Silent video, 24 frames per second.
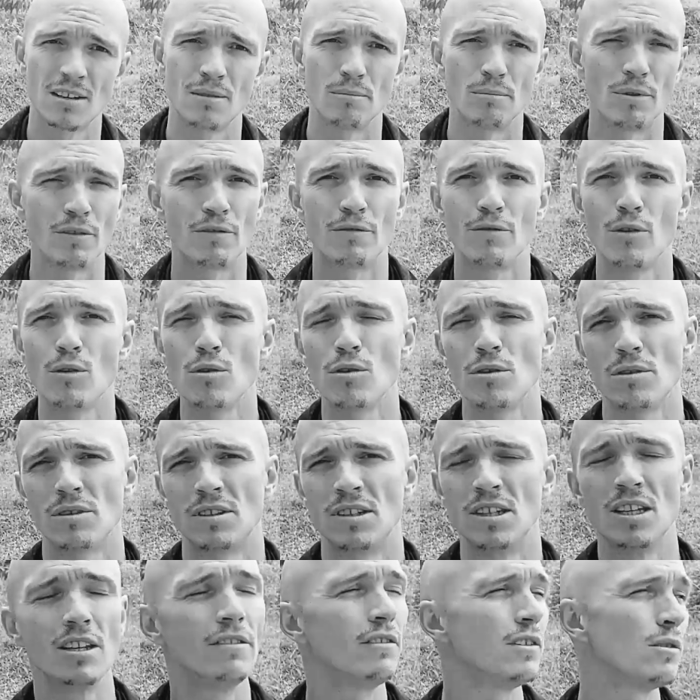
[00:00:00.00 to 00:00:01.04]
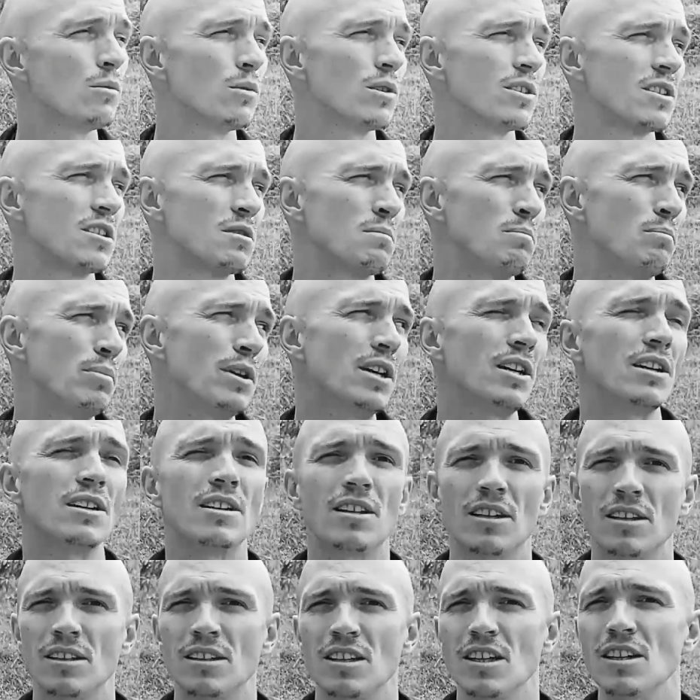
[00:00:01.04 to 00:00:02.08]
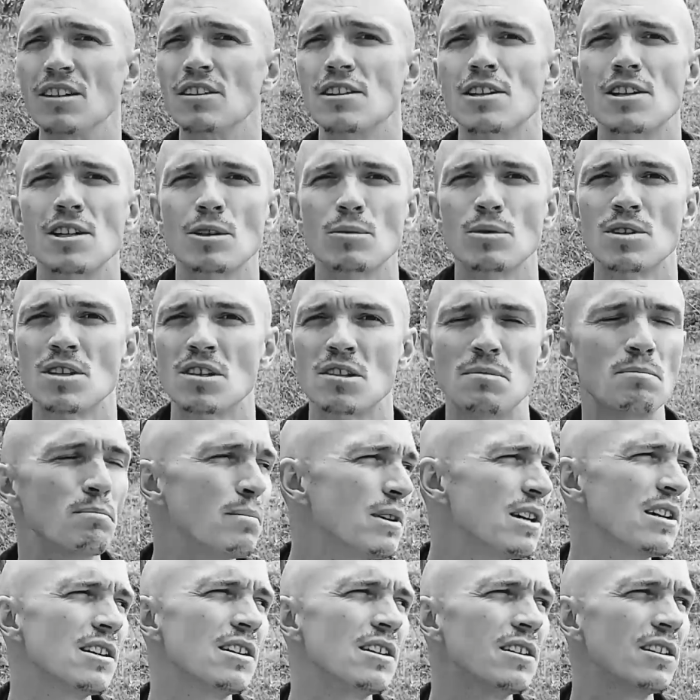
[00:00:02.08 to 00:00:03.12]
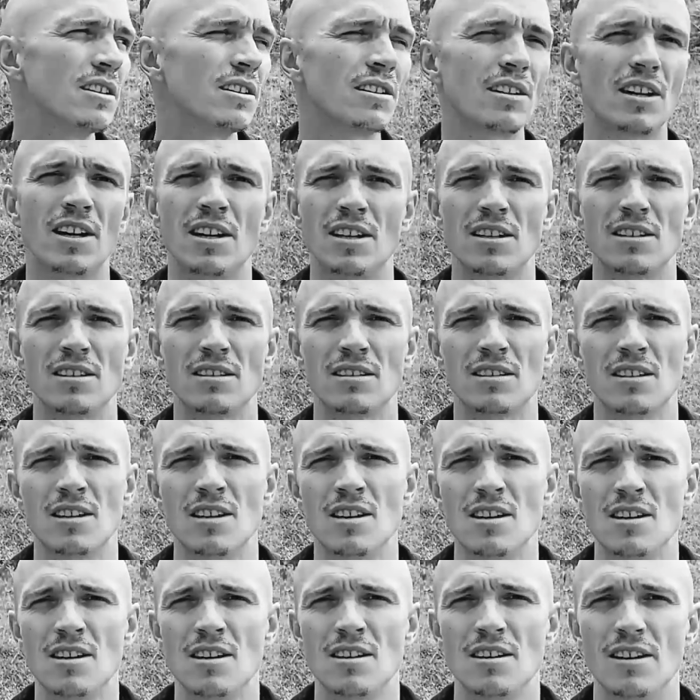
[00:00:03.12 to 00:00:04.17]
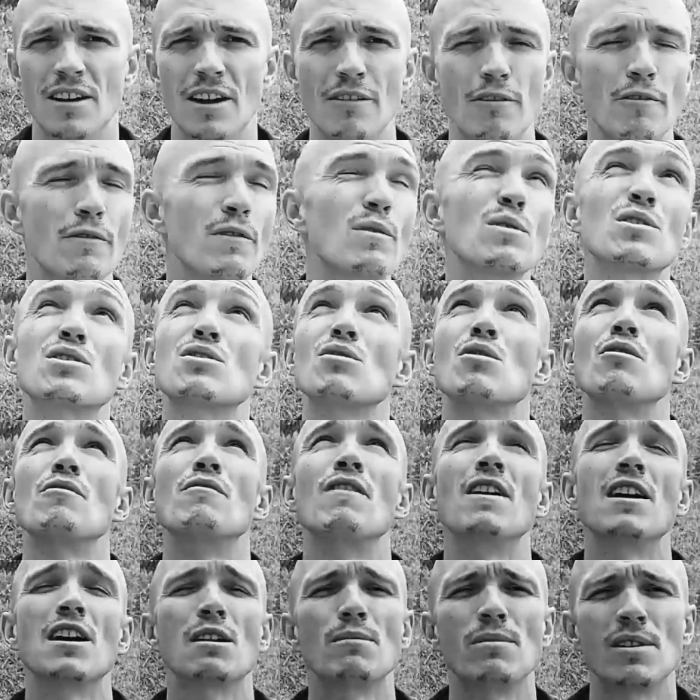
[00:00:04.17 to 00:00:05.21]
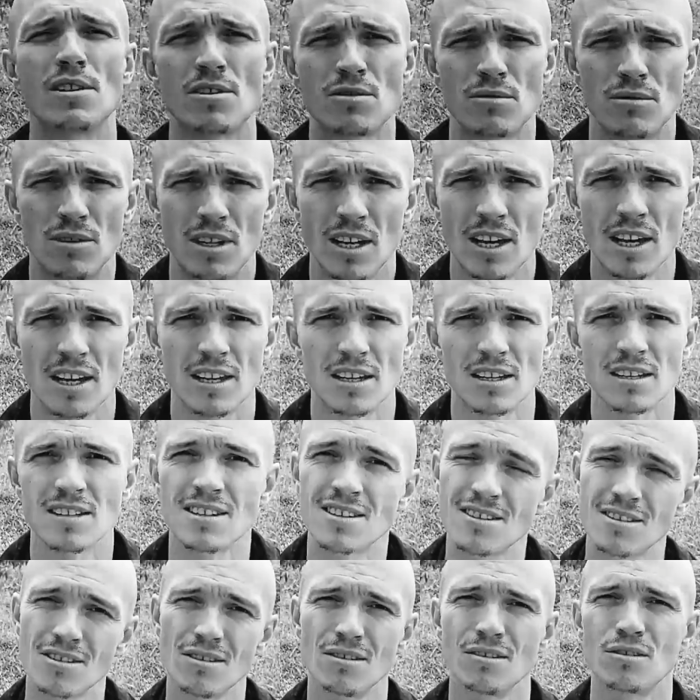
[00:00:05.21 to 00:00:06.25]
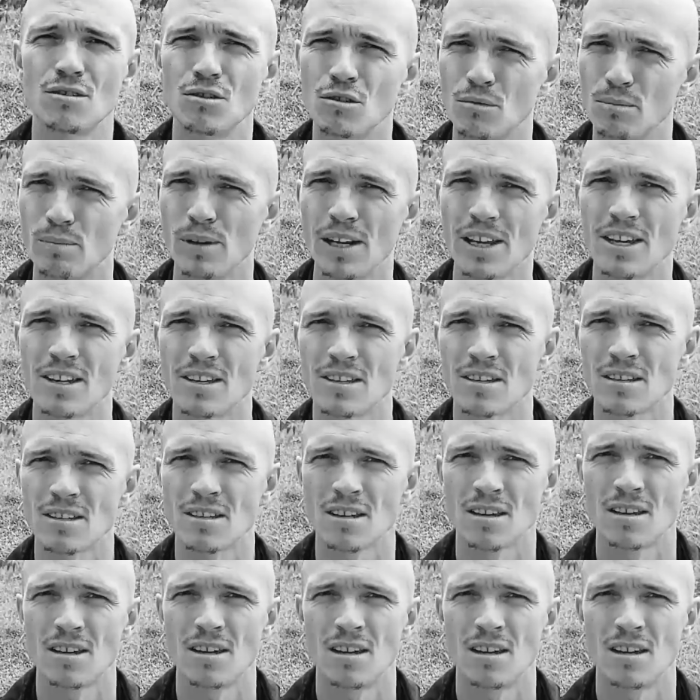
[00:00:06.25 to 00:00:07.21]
Before, TV was as big and the internet was as big and everything was so available as today, it still took place.